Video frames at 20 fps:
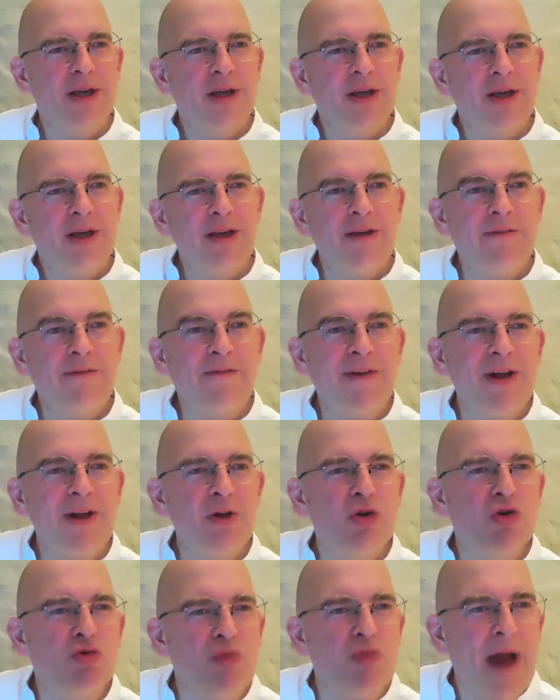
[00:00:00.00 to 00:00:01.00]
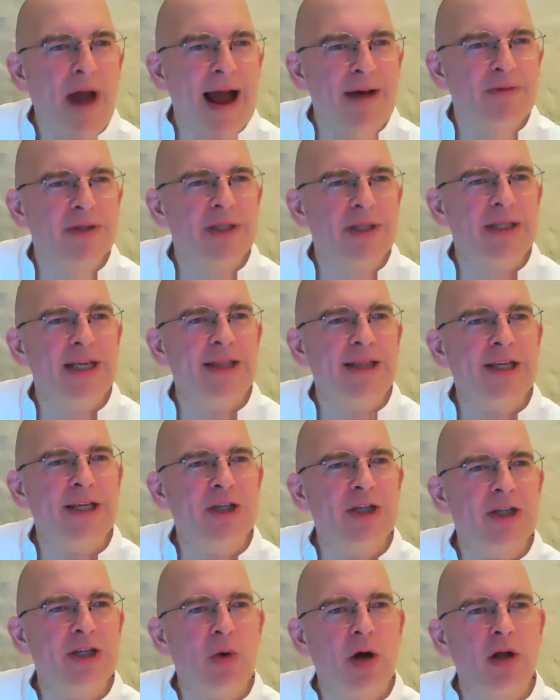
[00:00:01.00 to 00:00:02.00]
you feel grounded in
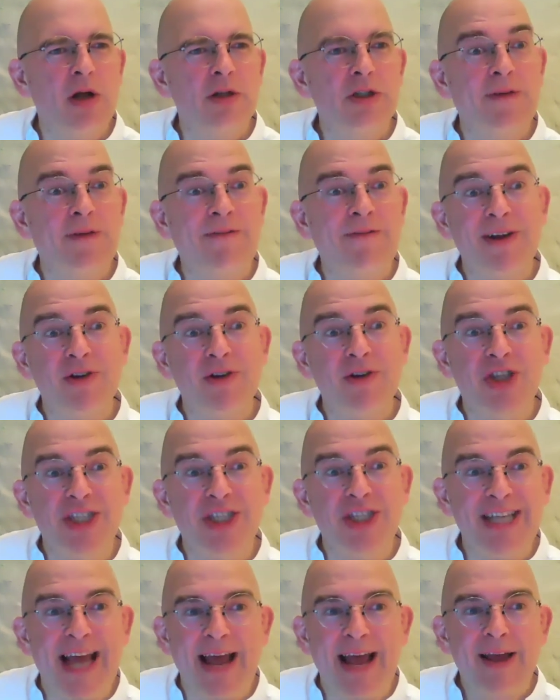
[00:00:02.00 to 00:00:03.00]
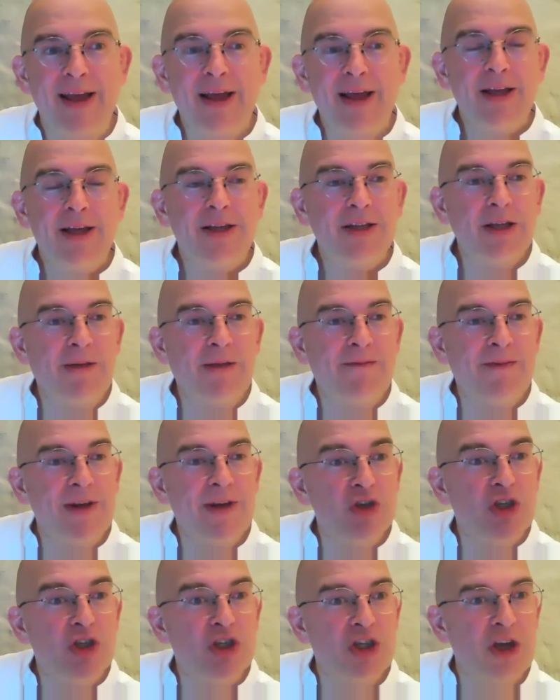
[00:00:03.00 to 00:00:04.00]
this world, you feel set, you
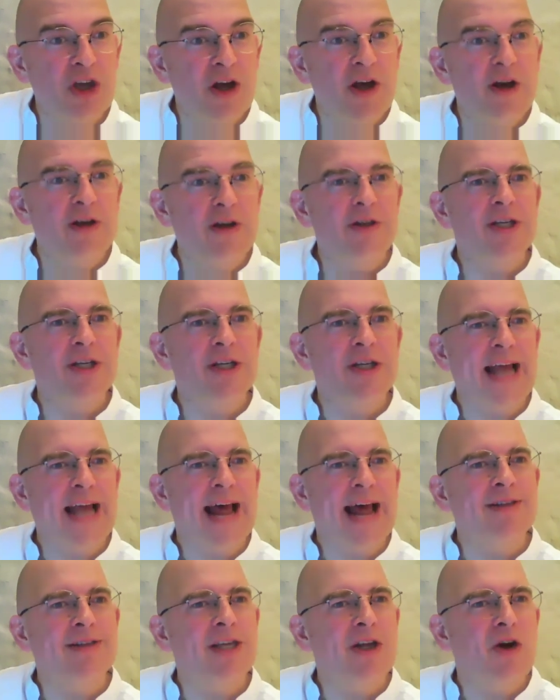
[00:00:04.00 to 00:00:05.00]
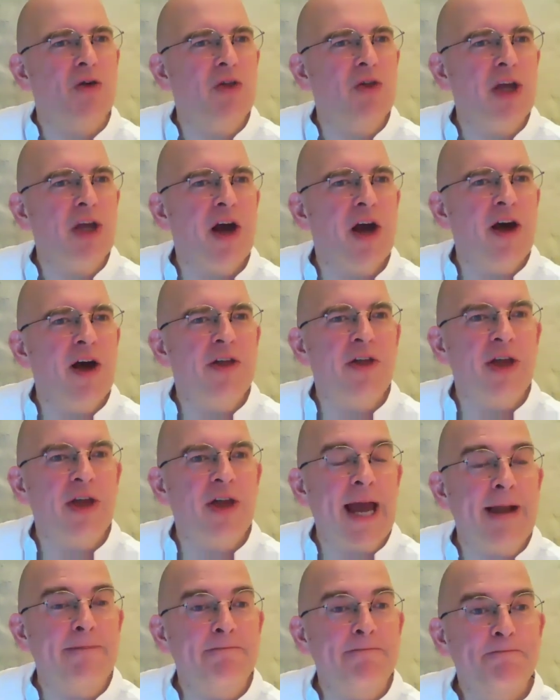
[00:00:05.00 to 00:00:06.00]
feel certain standing on the earth
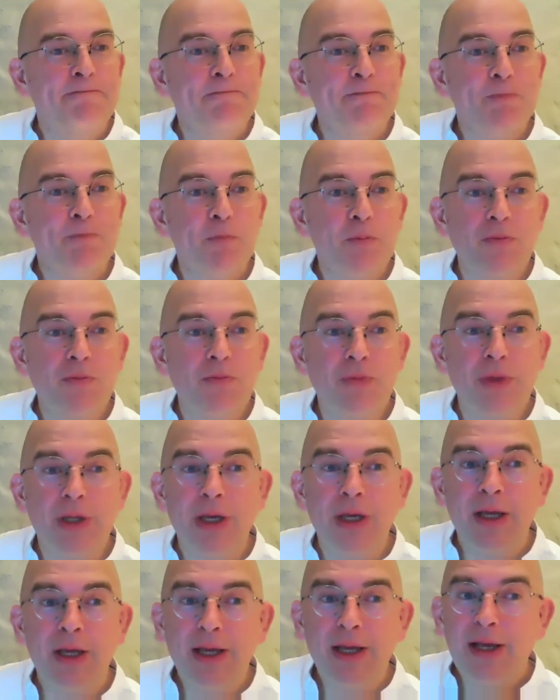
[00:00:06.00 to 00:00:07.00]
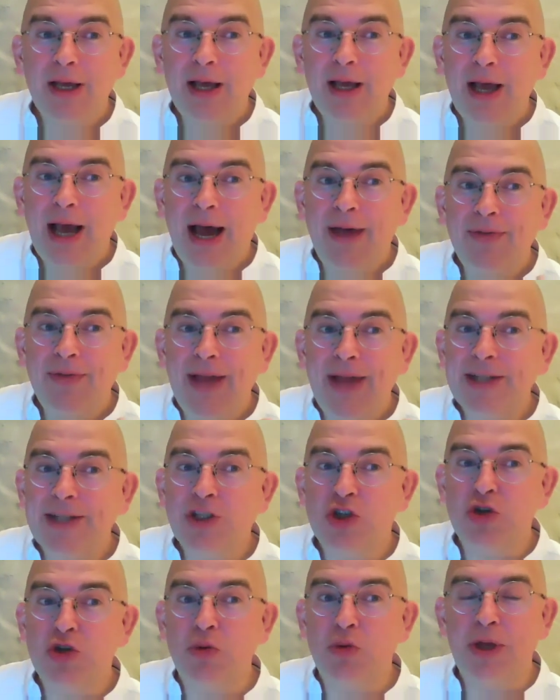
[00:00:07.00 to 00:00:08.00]
again. And
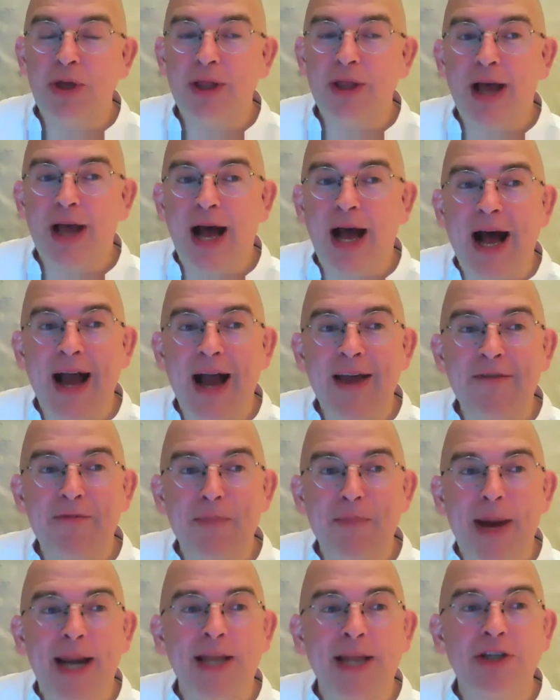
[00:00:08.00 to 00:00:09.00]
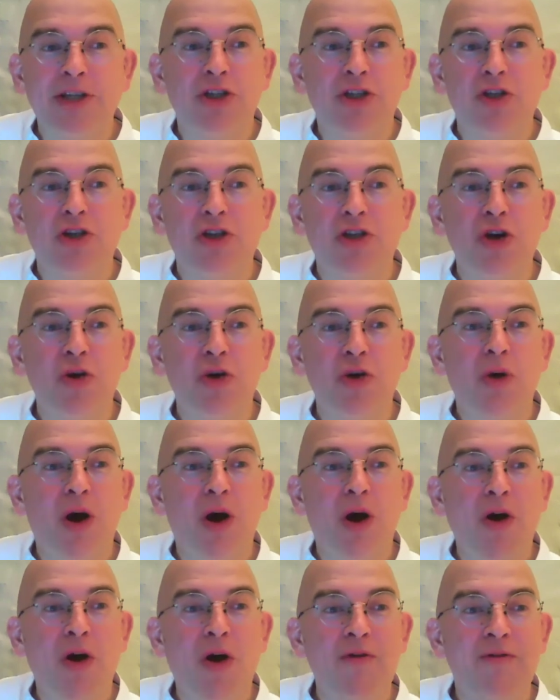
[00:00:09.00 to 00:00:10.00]
that's something that I've managed to do
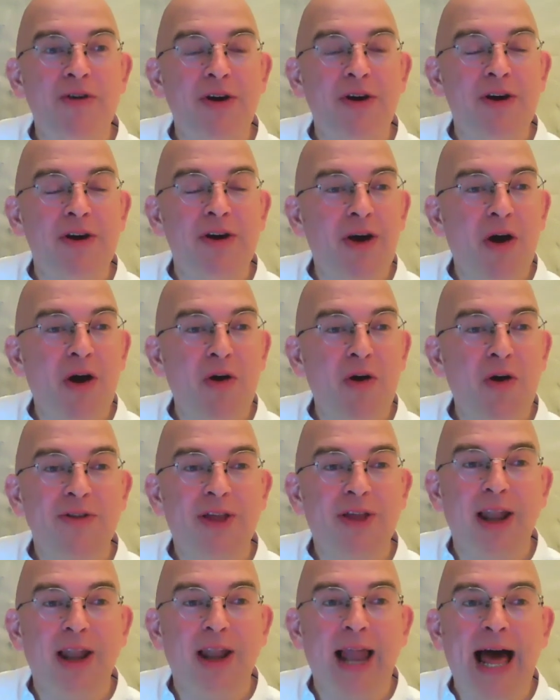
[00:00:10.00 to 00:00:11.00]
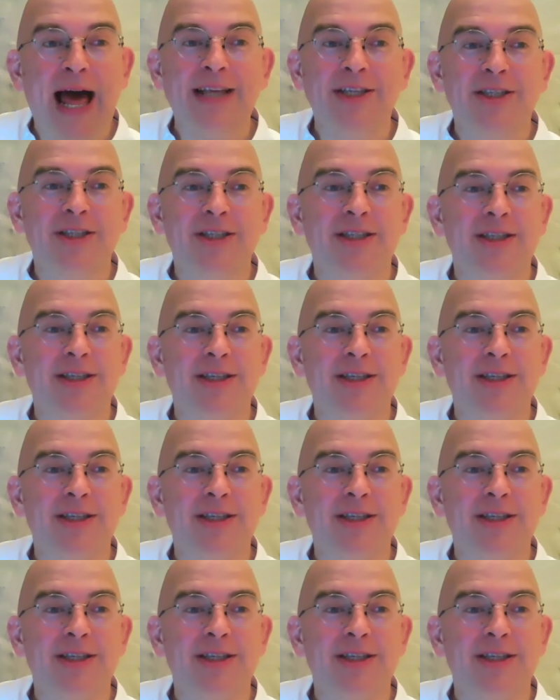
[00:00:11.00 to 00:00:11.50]
over the last